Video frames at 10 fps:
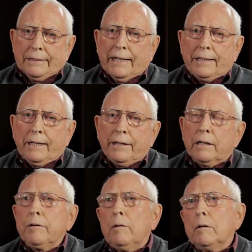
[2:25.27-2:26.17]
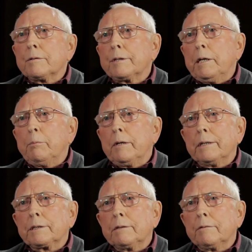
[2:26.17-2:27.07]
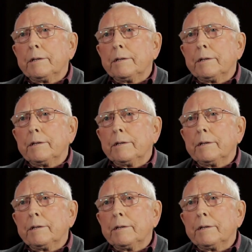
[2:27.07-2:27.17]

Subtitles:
taking care of all the seed production.